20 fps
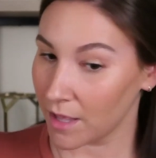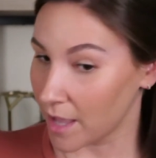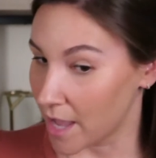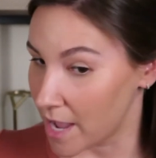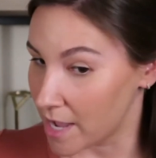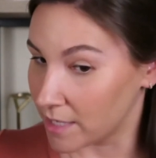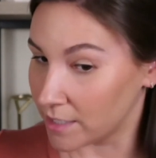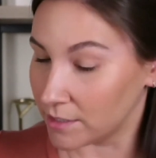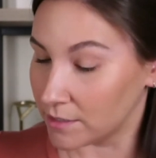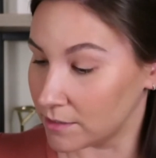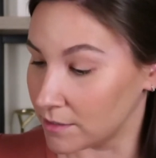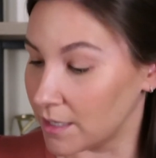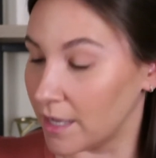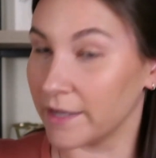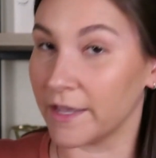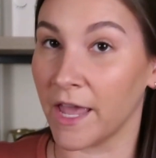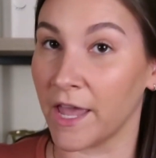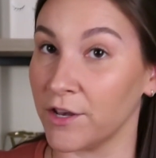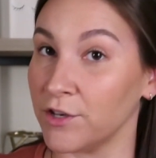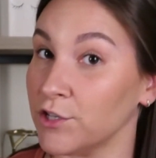And
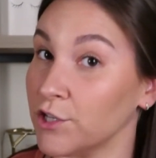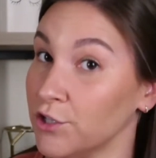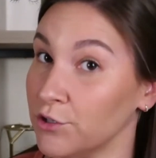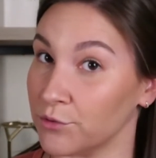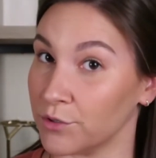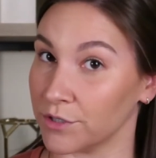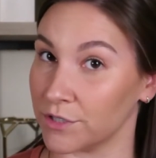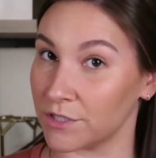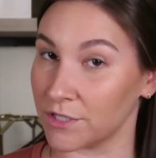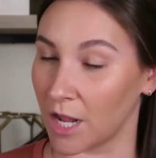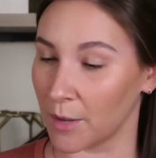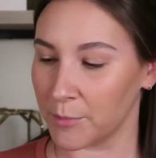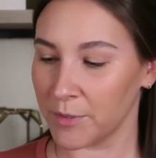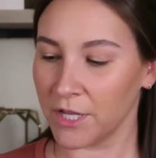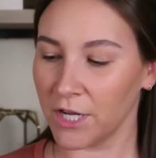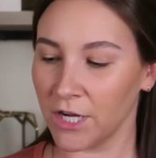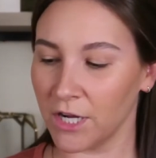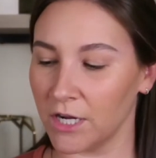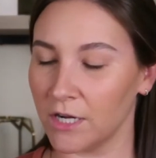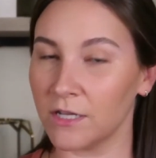again, you could stop
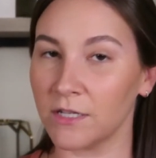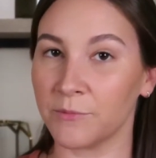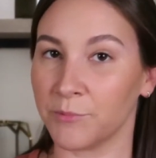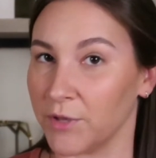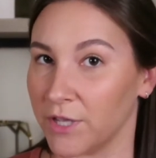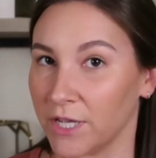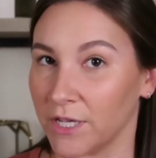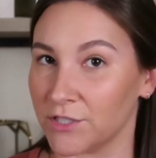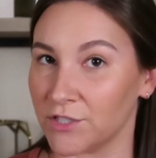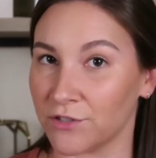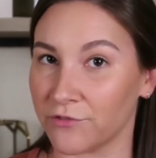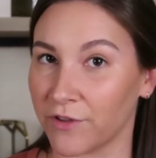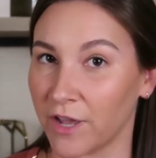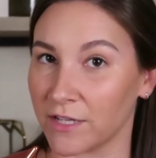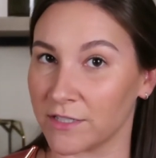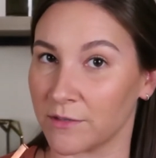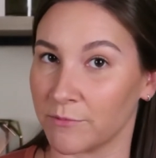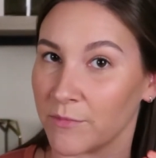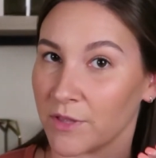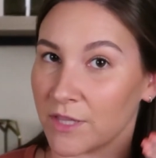here because you've
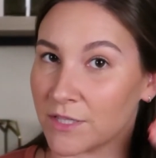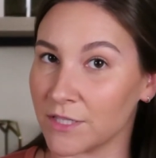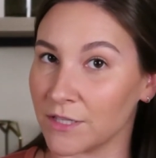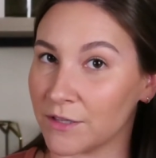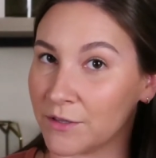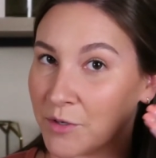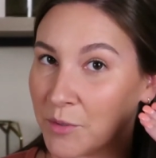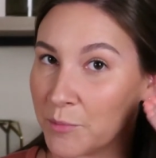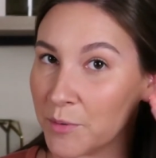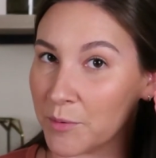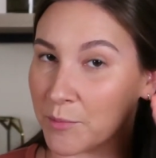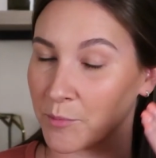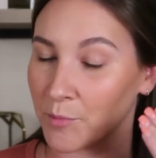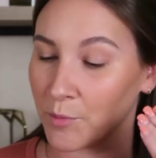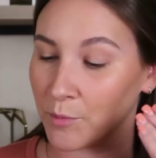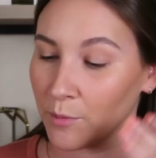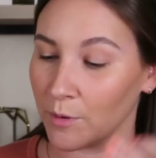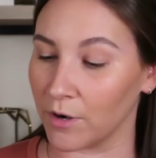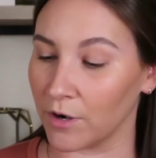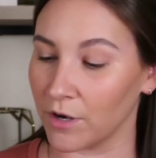got something that's a little bit
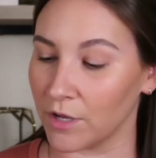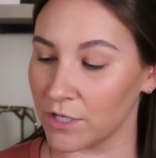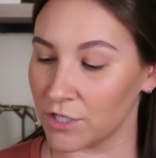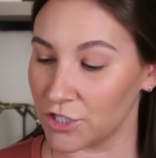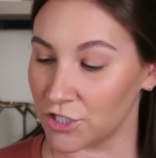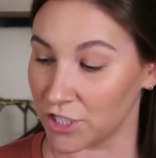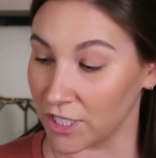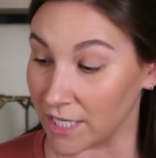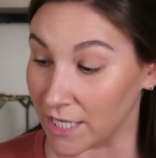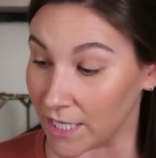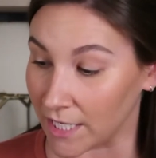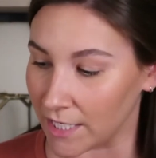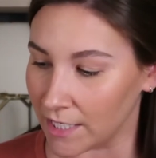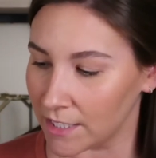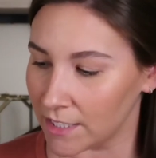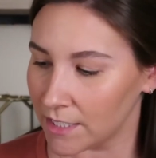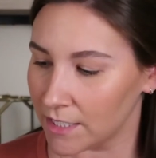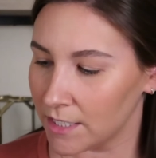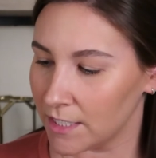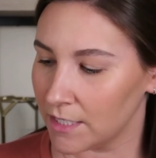more sheeny.
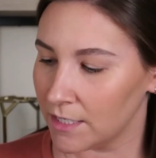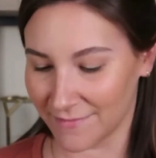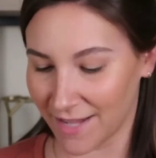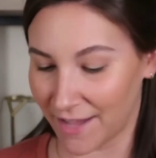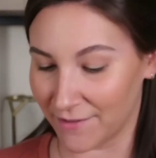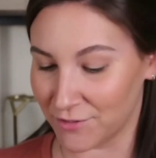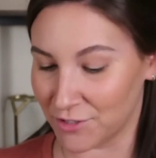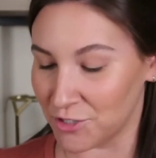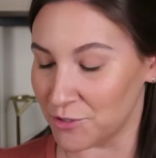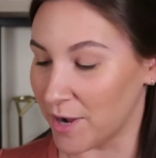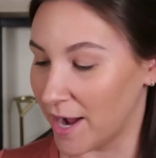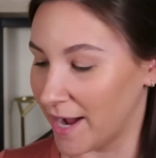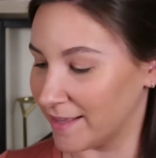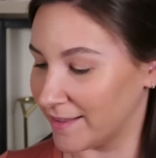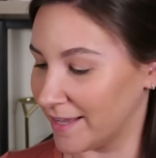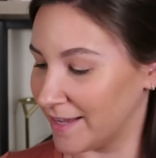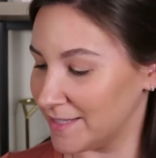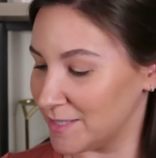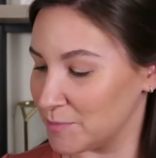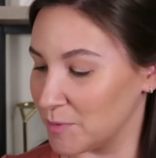I have 2
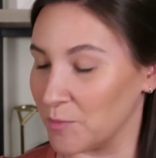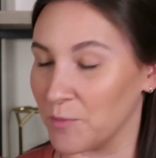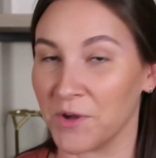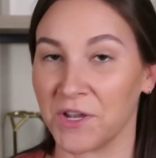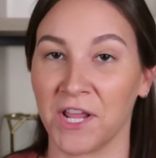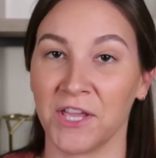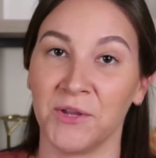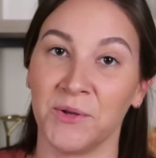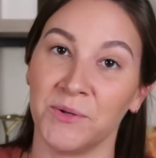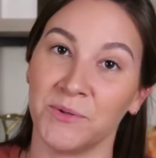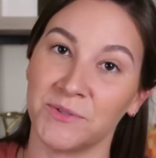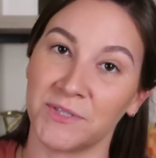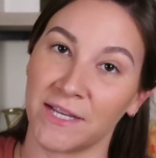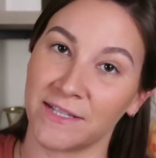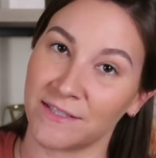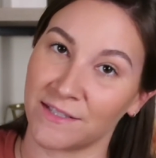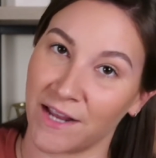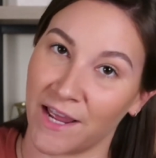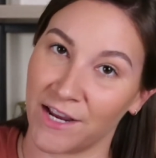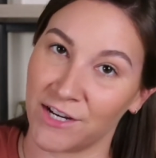highlights, but one I use
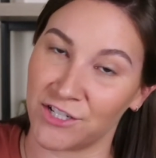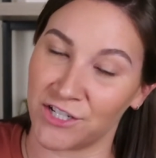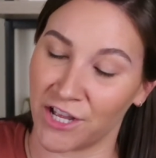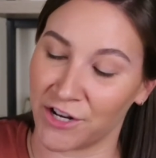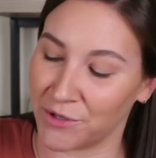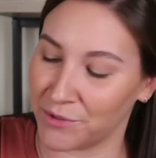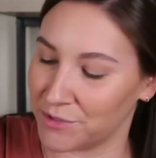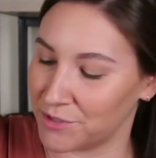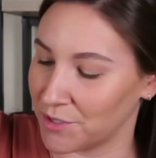as an eyeshadow.